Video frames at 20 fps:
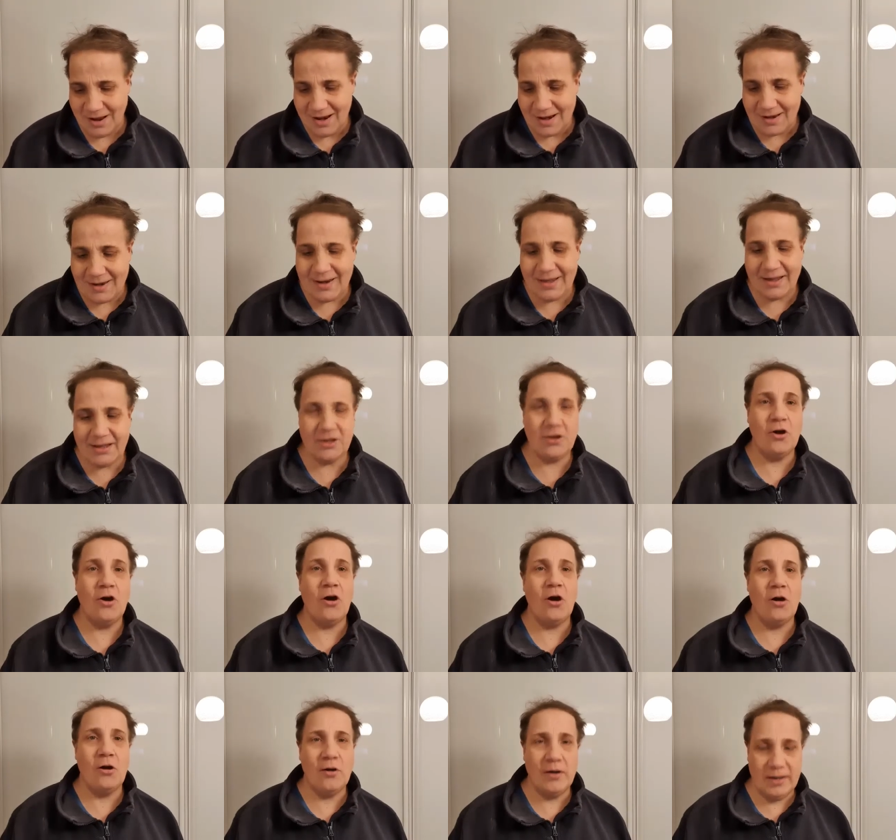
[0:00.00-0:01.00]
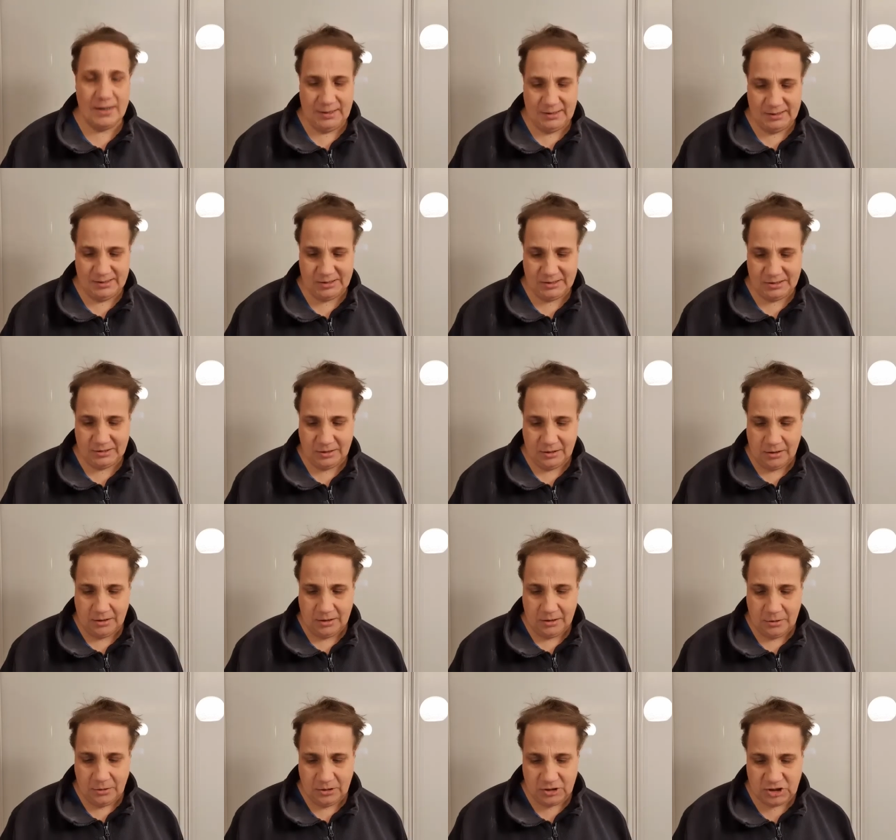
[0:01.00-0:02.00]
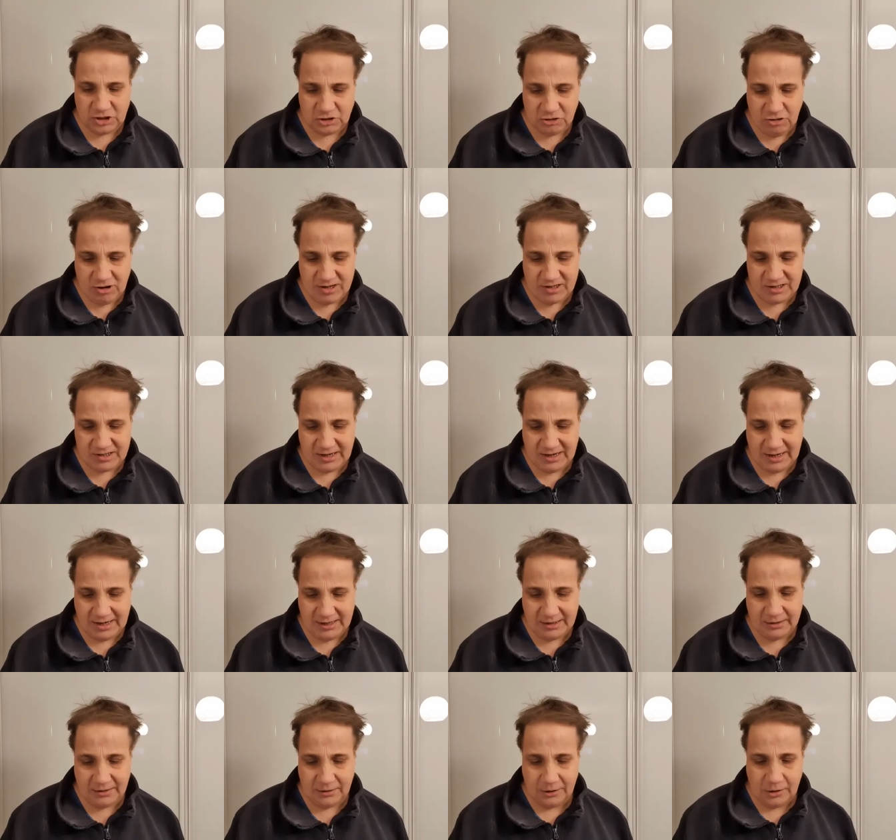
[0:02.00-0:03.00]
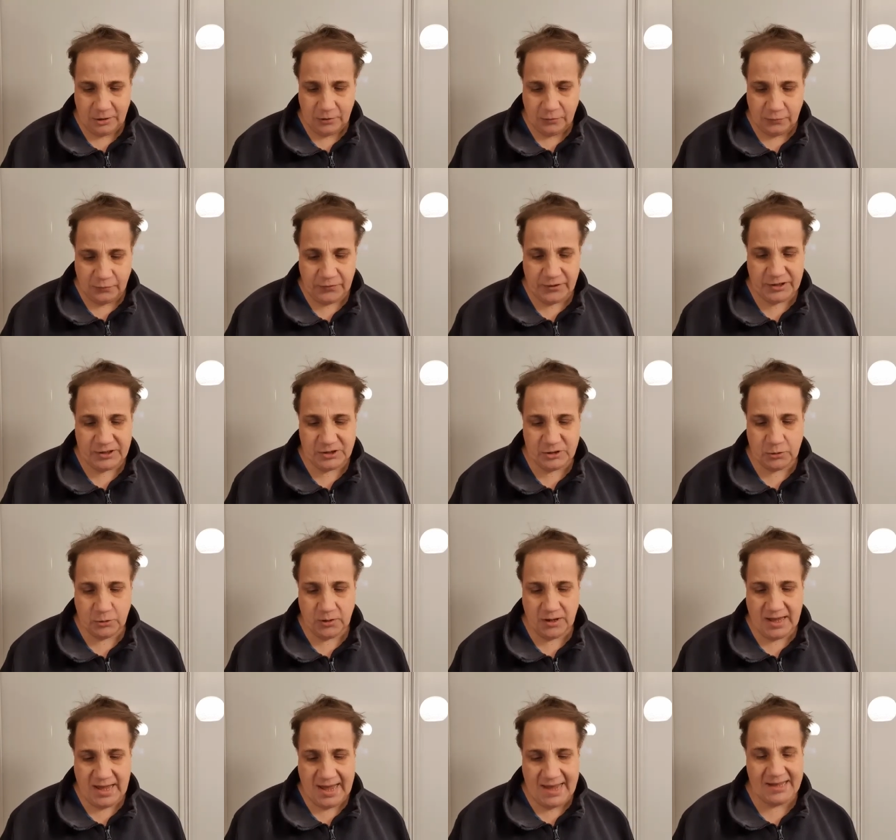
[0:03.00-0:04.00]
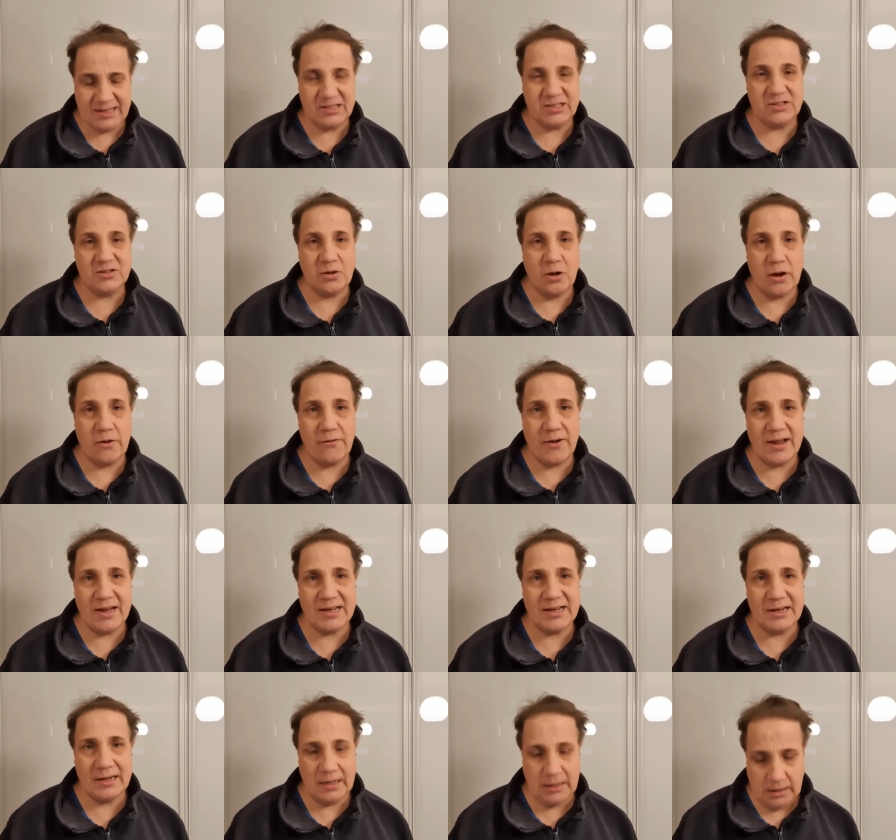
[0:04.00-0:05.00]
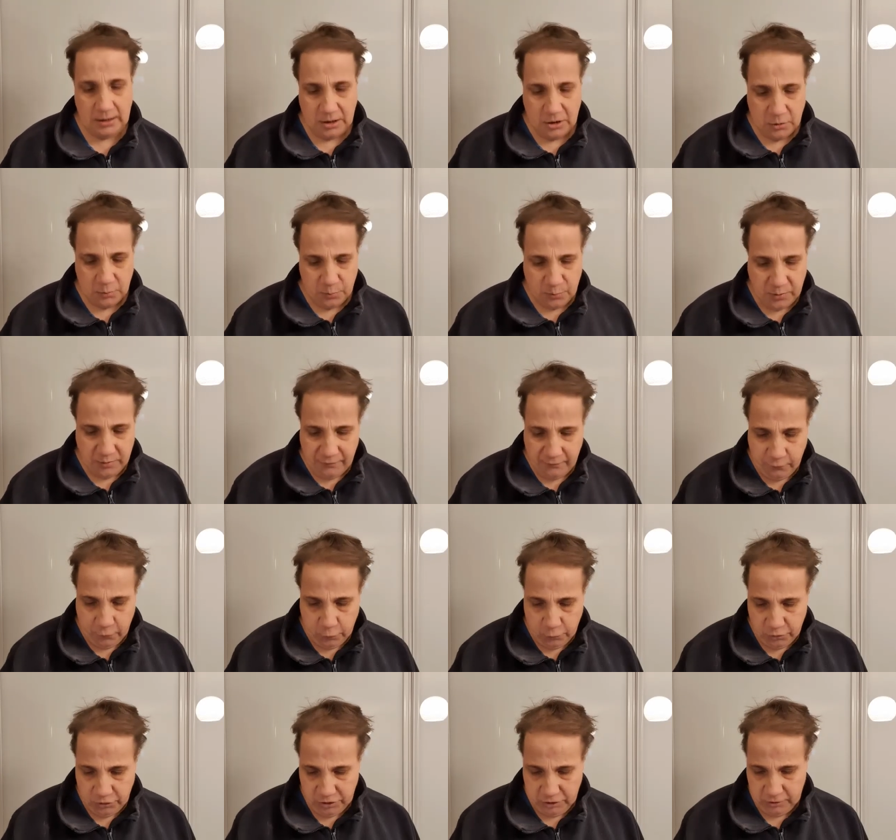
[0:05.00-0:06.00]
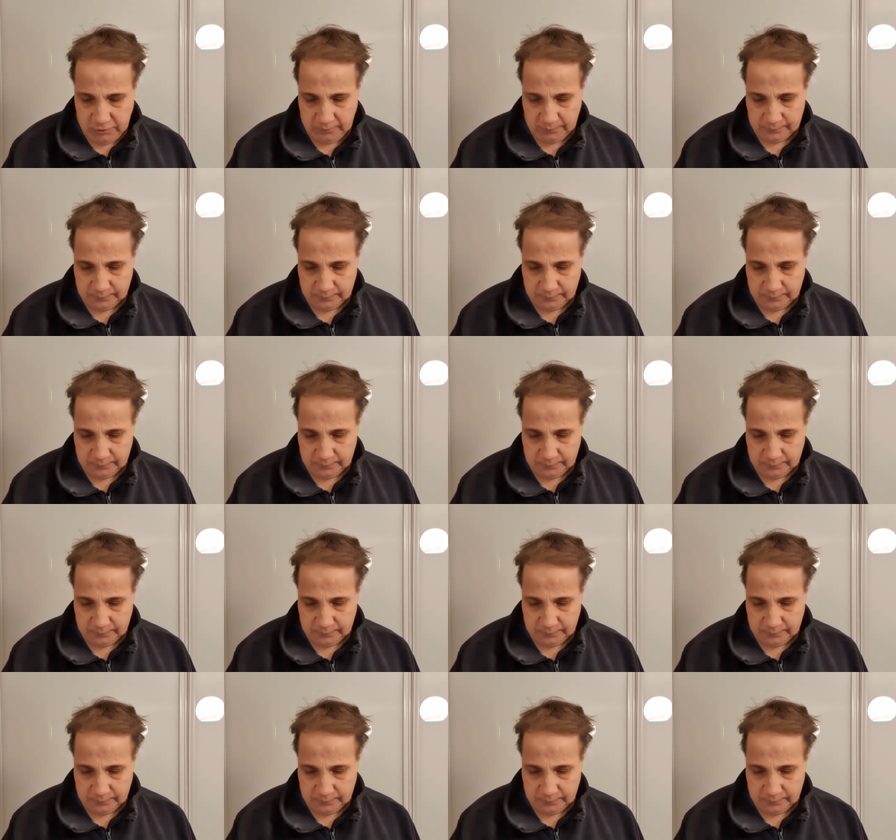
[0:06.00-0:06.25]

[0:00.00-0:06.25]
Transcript: Let your eyes Look straight ahead. Fix your gaze directly before you.